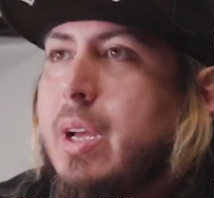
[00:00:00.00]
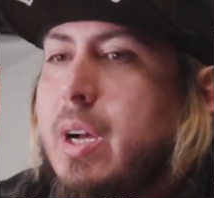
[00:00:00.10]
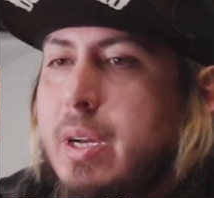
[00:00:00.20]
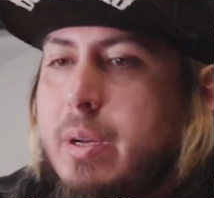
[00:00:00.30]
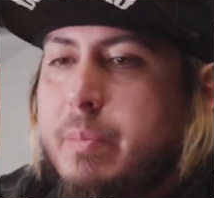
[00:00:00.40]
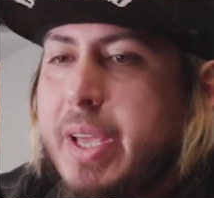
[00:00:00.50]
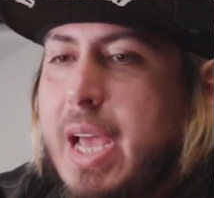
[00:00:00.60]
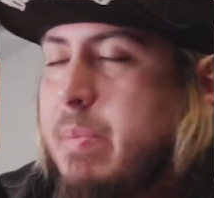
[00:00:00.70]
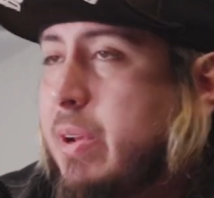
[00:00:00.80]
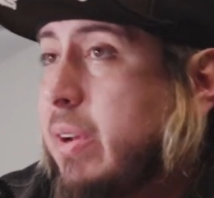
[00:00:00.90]
It
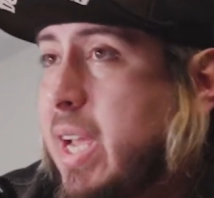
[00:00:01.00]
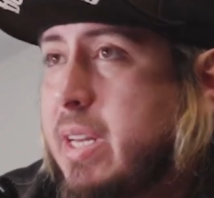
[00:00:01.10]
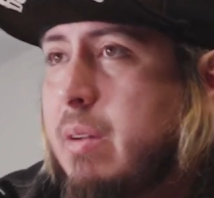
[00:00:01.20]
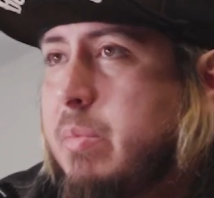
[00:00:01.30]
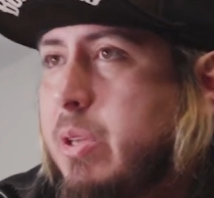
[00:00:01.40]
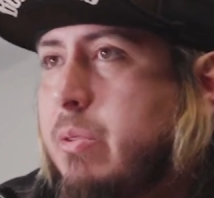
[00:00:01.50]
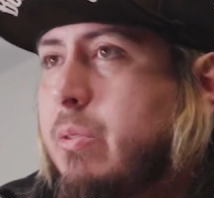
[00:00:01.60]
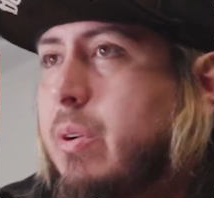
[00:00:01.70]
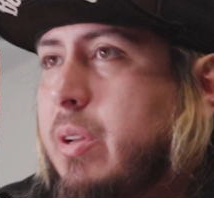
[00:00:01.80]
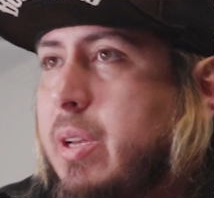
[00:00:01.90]
happened on
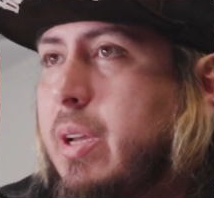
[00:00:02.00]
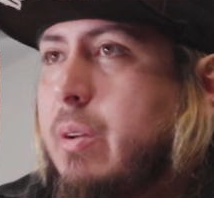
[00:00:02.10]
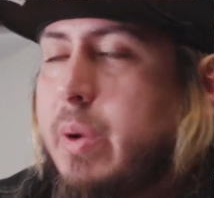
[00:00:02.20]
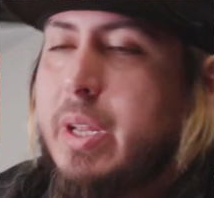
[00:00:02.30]
AEW